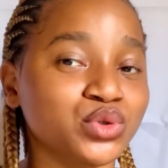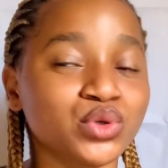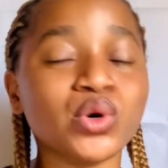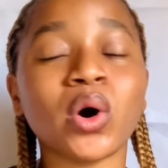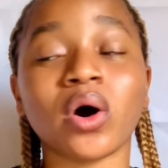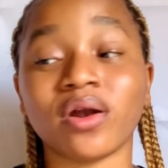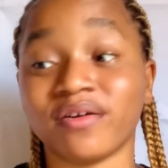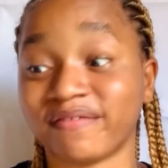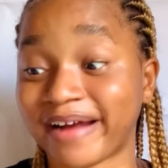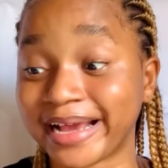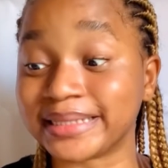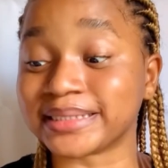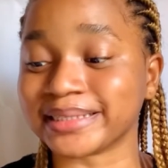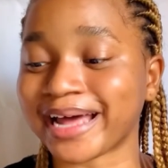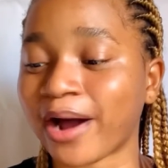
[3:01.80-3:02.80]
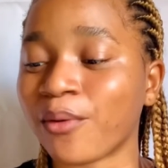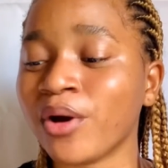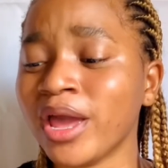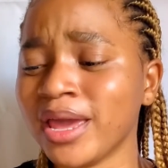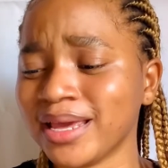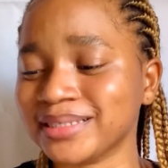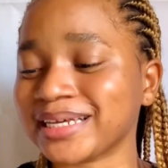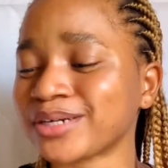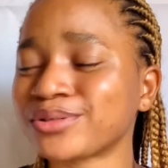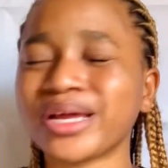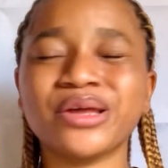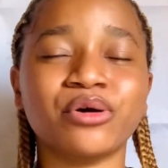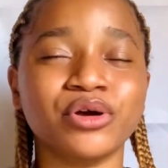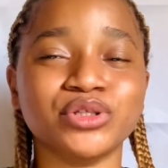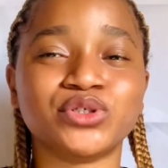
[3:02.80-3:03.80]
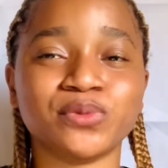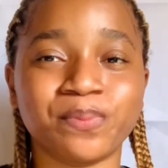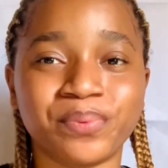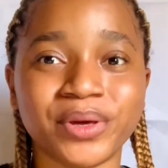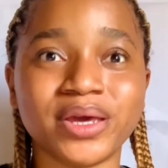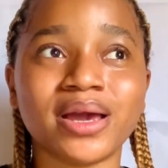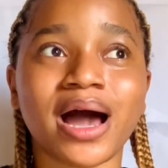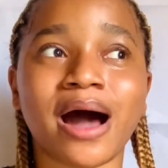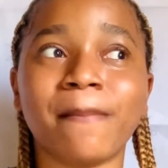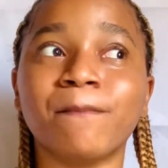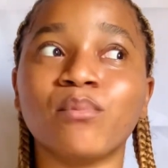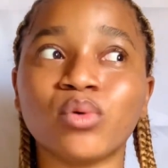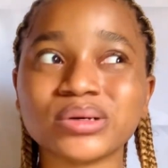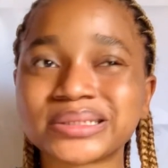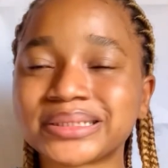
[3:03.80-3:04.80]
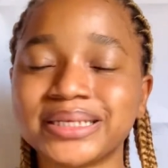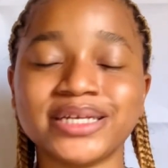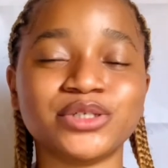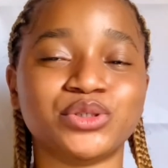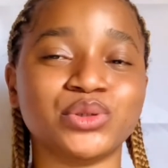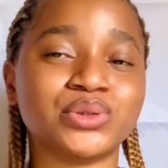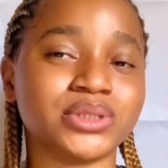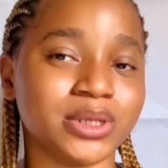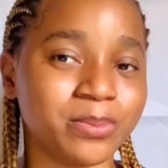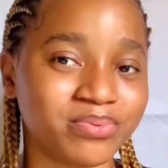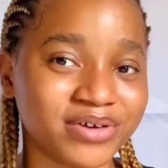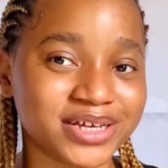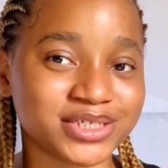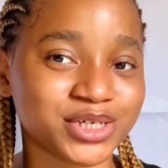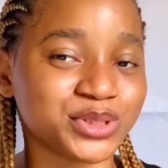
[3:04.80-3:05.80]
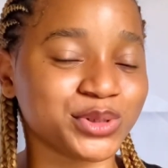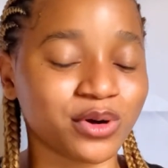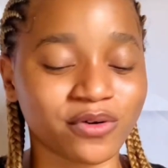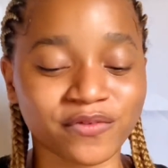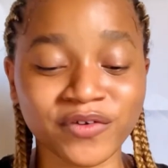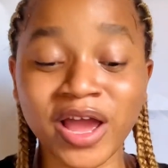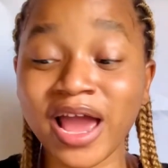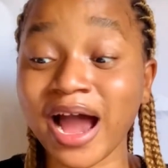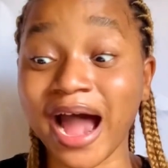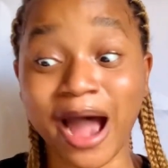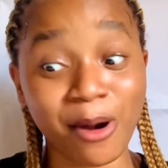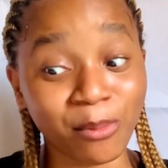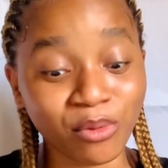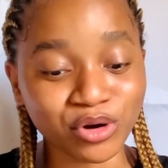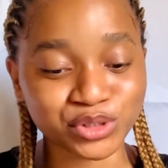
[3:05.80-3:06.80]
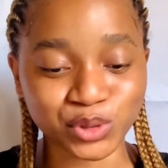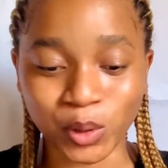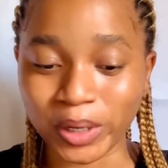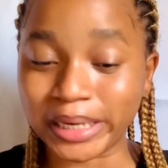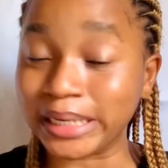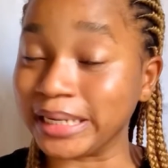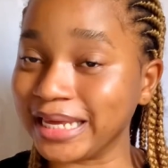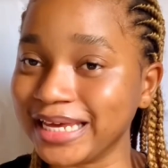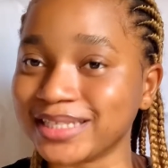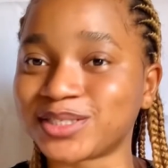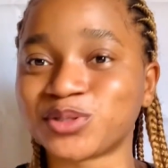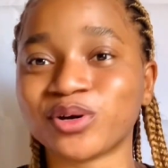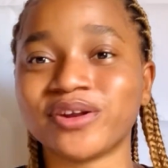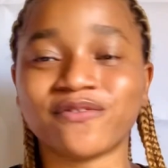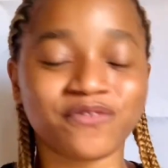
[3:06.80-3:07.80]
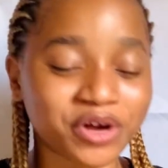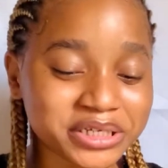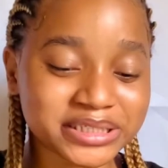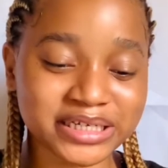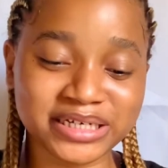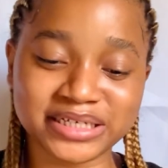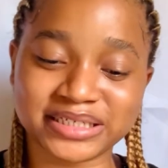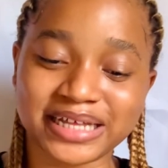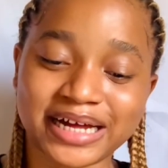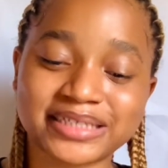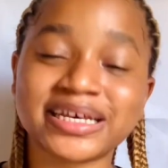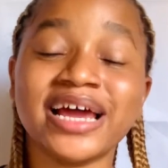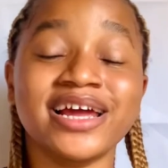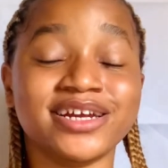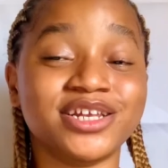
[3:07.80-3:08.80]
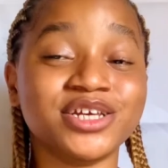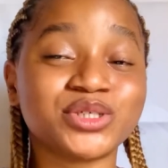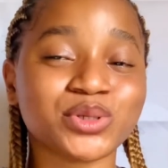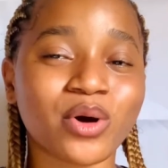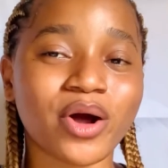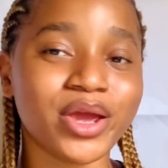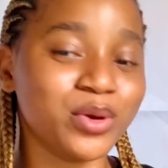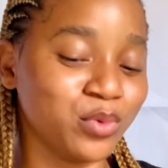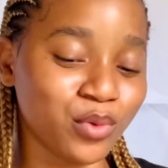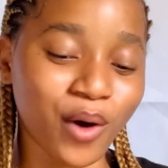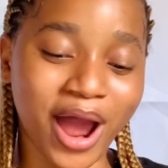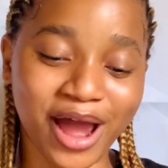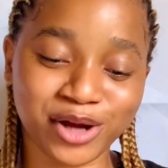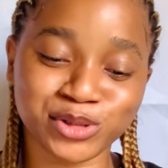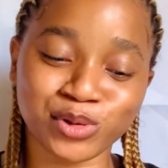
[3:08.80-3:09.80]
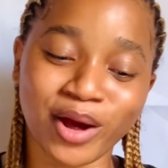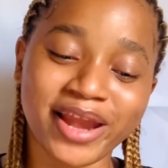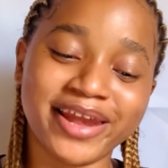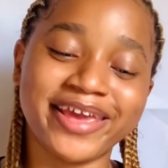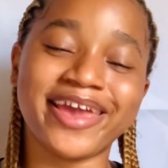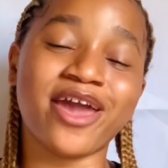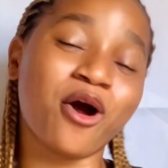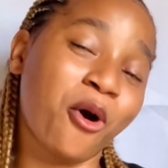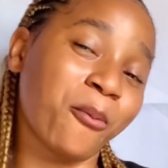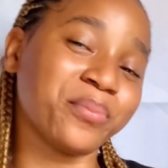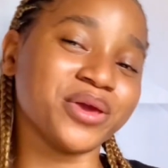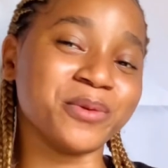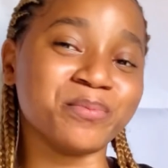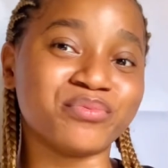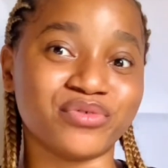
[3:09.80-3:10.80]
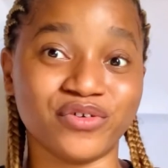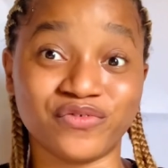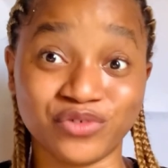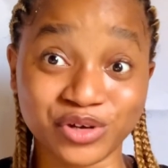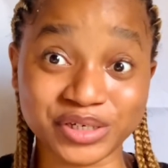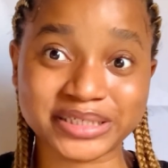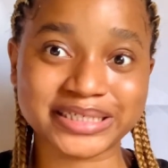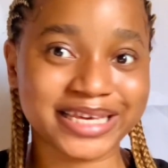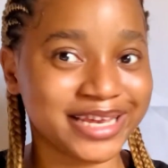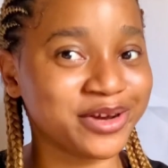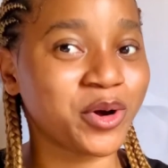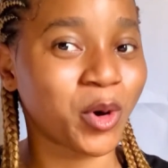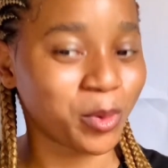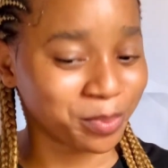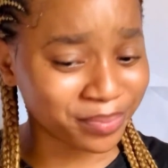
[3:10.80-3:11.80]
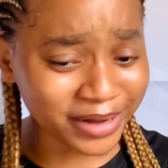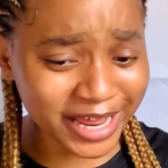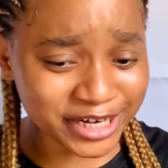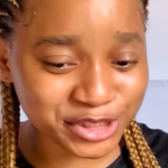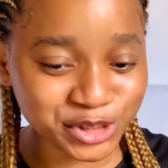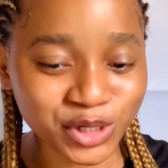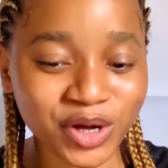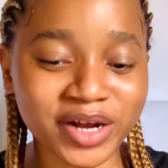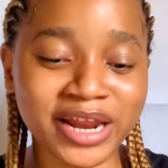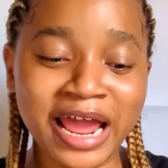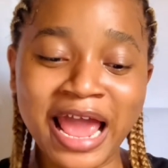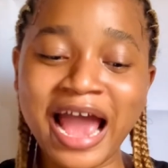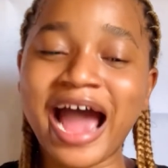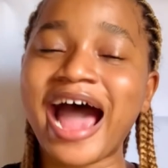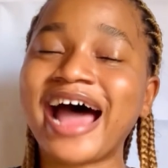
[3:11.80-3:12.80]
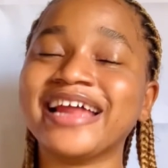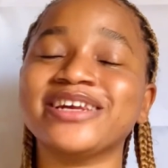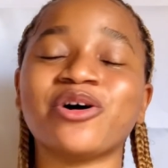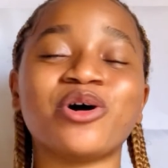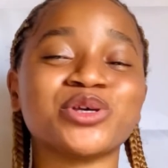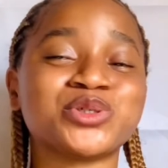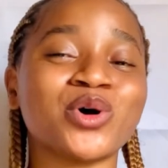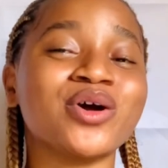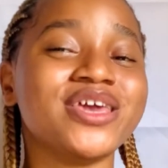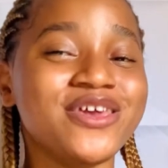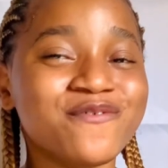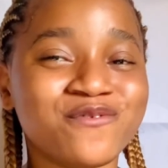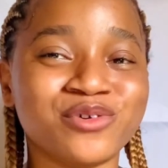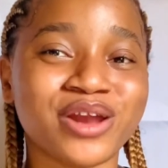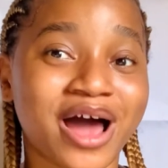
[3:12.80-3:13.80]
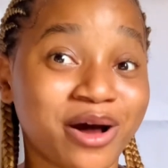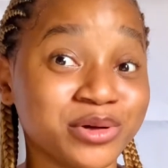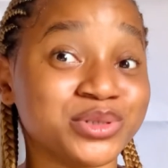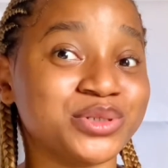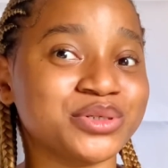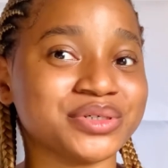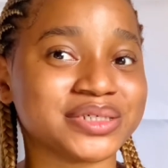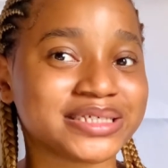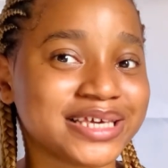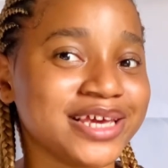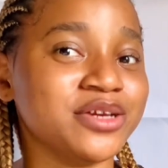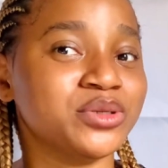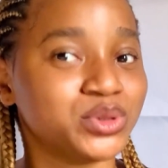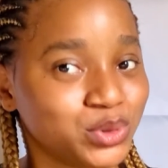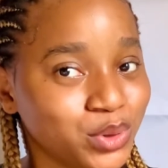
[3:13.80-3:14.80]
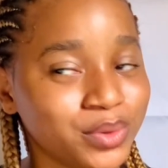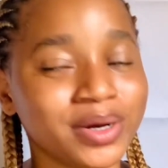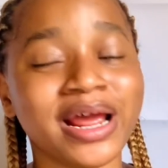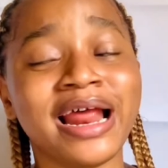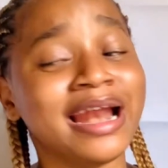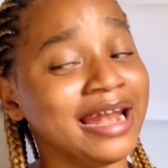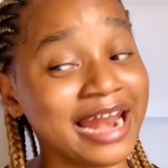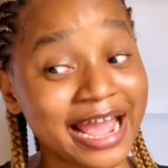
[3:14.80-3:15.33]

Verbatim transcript: to you all right now is actually going to be uh, mostly due to the presence of almond oil in it. So the first thing is that this oil will actually help improve your skin complexion and also even out your skin tone.